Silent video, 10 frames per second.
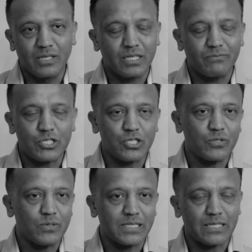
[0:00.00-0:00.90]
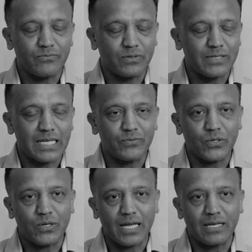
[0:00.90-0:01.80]
vision you want to create for
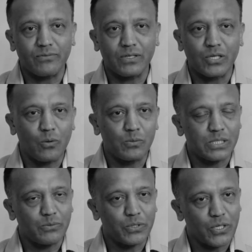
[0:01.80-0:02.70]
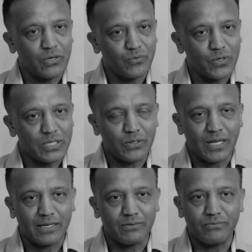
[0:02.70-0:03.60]
your life, the goals you want to go for in your
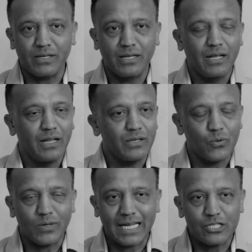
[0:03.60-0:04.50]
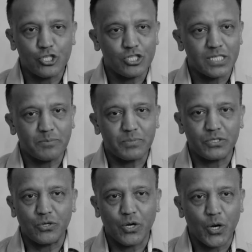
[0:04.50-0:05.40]
life, your relationships,
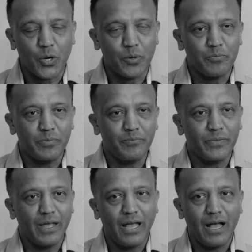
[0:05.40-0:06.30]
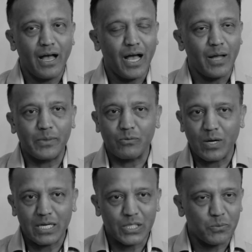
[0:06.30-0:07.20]
your home, the
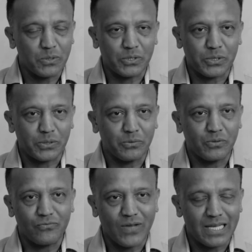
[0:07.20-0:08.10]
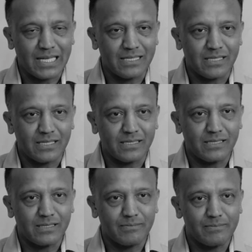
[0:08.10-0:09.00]
work you want to do, your
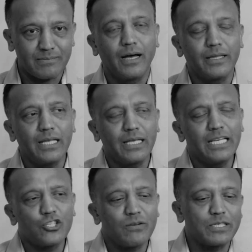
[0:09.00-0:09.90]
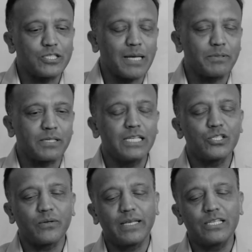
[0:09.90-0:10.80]
finances. I think each
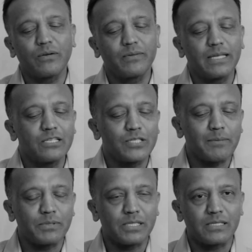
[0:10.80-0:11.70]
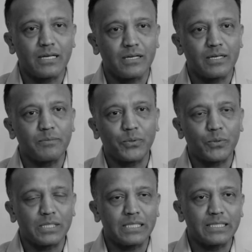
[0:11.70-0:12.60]
of these chapters are
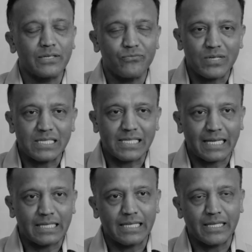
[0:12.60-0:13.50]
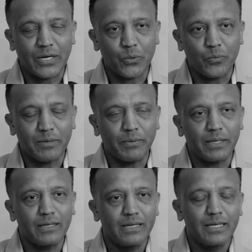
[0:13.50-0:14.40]
important and freestanding in their own way.
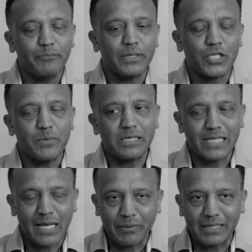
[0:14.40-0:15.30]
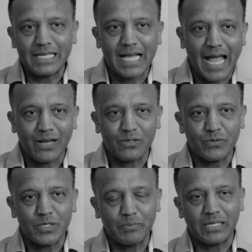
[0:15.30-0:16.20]
But to me, it's like building a house.
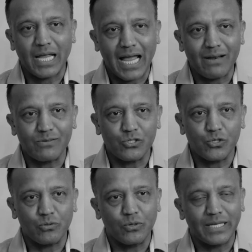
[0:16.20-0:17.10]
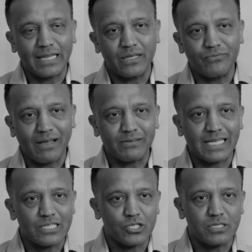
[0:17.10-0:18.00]
When you build a house, you look at the
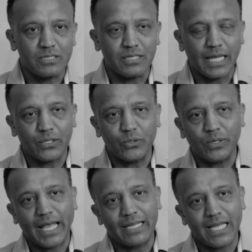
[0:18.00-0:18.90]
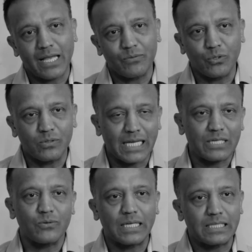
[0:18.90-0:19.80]
foundation and you look at how you're going to
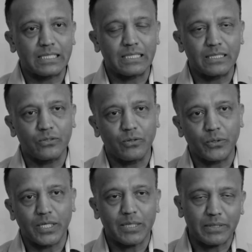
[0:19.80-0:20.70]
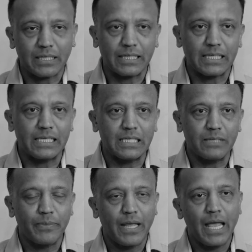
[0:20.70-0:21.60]
decorate it. You're going to keep it clean,
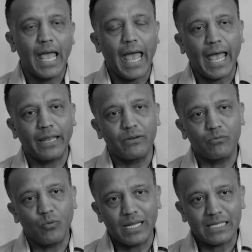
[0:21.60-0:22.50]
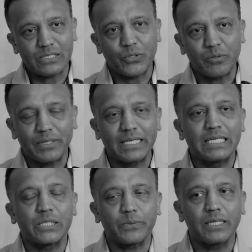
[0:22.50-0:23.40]
and what else you're going to bring
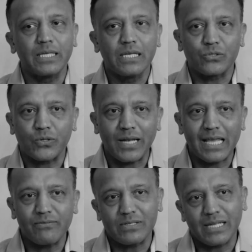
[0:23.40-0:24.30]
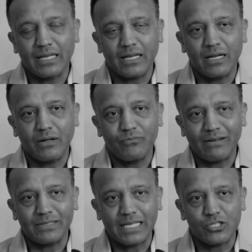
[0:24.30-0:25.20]
into it. So your life is like a
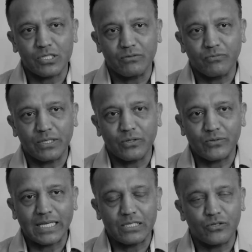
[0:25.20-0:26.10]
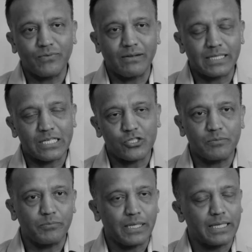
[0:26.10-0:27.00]
foundation where you create your
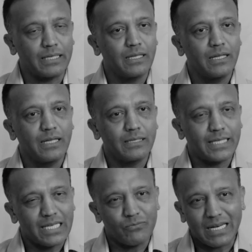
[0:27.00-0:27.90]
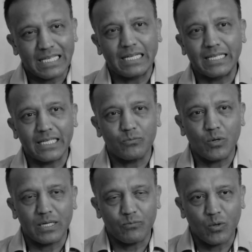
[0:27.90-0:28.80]
foundation by getting very clear
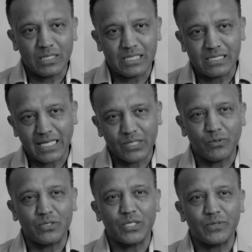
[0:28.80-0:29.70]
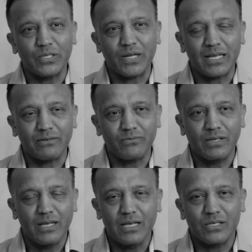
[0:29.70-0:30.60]
what it is that you want to do with your life.
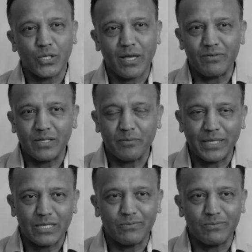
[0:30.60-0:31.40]
So having a big